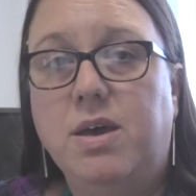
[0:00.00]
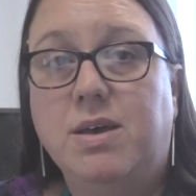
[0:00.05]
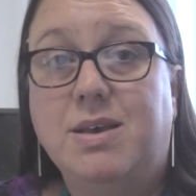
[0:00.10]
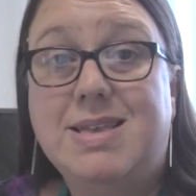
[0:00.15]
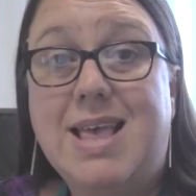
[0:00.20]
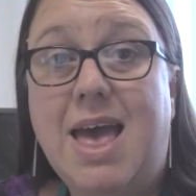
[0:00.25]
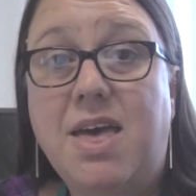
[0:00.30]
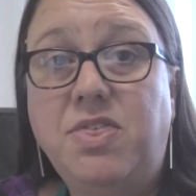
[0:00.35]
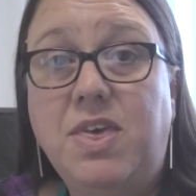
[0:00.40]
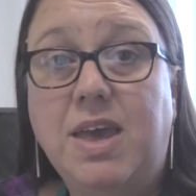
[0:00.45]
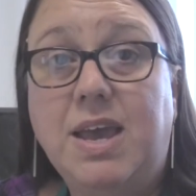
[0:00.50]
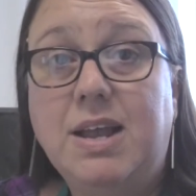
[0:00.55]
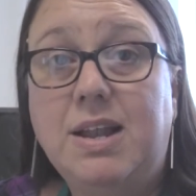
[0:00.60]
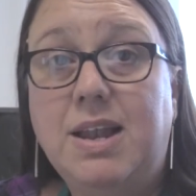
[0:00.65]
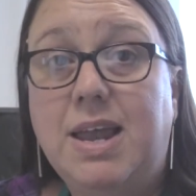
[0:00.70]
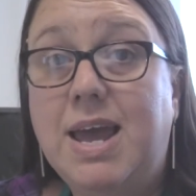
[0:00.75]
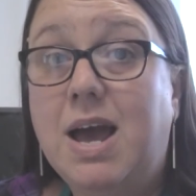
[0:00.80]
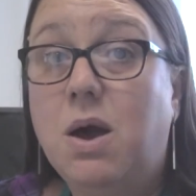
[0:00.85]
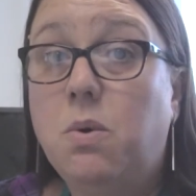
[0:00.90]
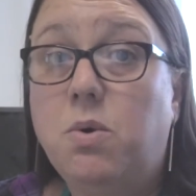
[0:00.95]
because
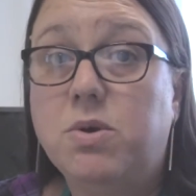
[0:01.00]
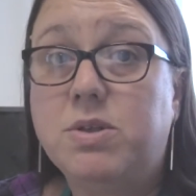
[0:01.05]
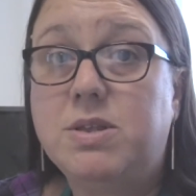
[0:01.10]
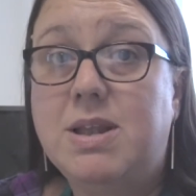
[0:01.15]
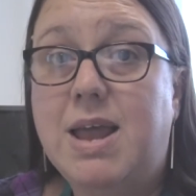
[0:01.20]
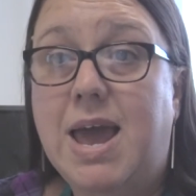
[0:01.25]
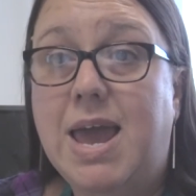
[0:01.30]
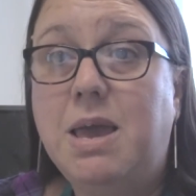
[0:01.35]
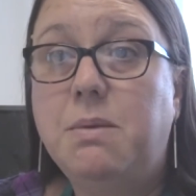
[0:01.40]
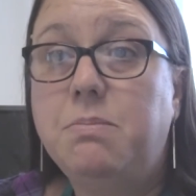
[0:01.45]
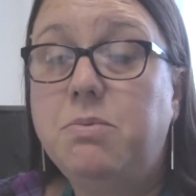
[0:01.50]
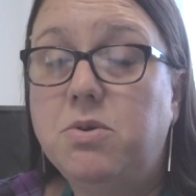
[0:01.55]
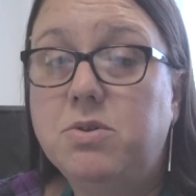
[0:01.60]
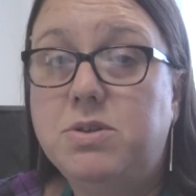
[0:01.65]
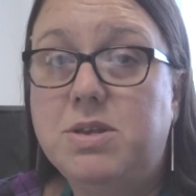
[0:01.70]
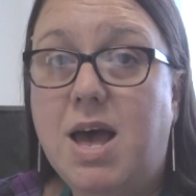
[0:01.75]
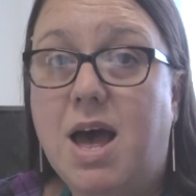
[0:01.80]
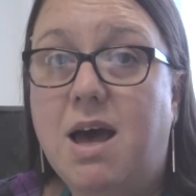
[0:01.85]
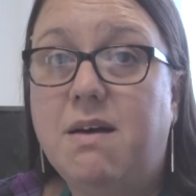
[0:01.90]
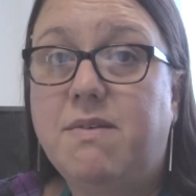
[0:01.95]
ethically I wasn't
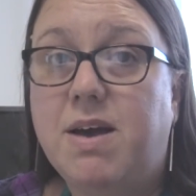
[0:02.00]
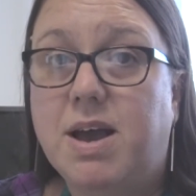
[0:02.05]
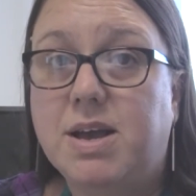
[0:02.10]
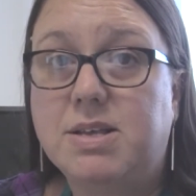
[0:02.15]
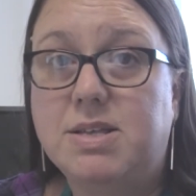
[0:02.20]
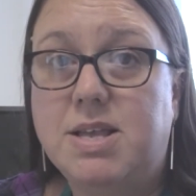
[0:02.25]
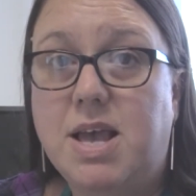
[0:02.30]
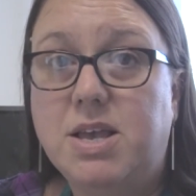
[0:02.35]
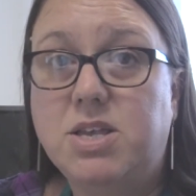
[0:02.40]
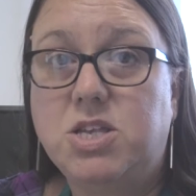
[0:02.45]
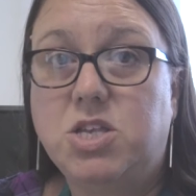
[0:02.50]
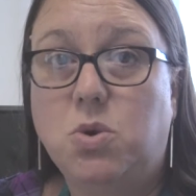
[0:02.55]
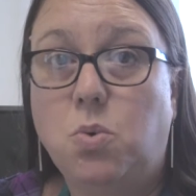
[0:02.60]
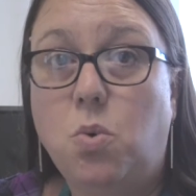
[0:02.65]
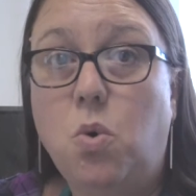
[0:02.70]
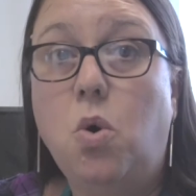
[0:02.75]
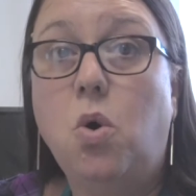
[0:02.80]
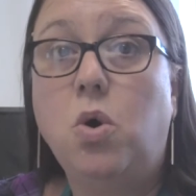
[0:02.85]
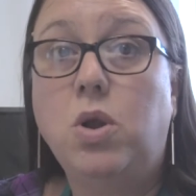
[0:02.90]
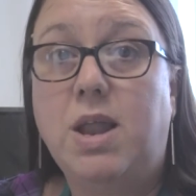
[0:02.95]
able to have access to
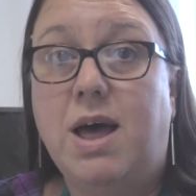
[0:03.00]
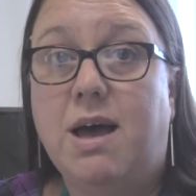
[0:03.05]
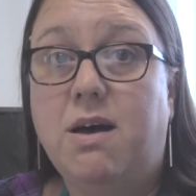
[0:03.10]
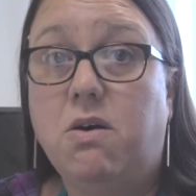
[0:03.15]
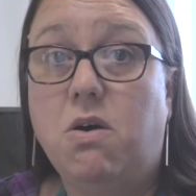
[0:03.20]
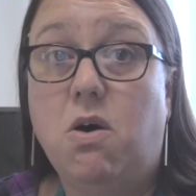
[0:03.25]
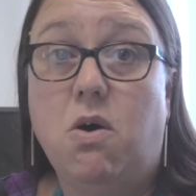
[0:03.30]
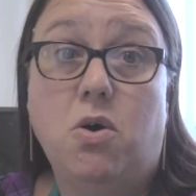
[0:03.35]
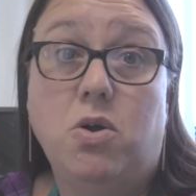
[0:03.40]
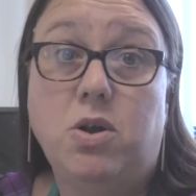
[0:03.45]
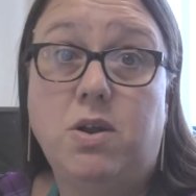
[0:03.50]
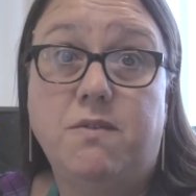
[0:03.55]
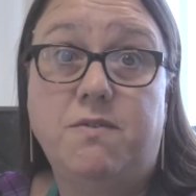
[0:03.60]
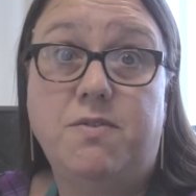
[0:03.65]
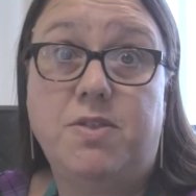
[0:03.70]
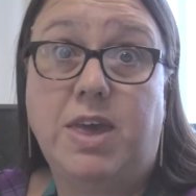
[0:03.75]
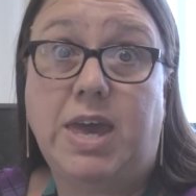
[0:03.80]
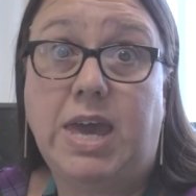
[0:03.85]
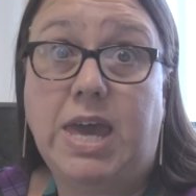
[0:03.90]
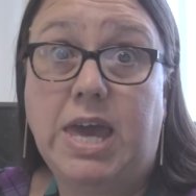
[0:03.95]
all our, all
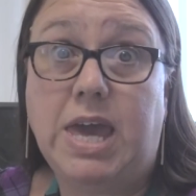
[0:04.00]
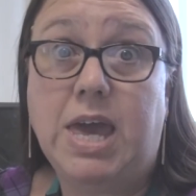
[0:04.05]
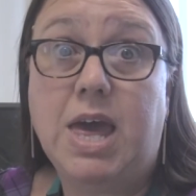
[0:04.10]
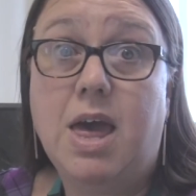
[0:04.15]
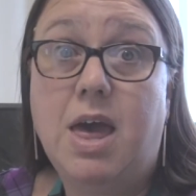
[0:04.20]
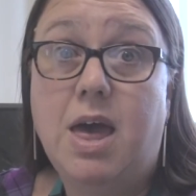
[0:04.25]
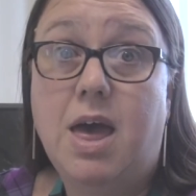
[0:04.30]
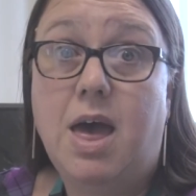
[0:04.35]
of the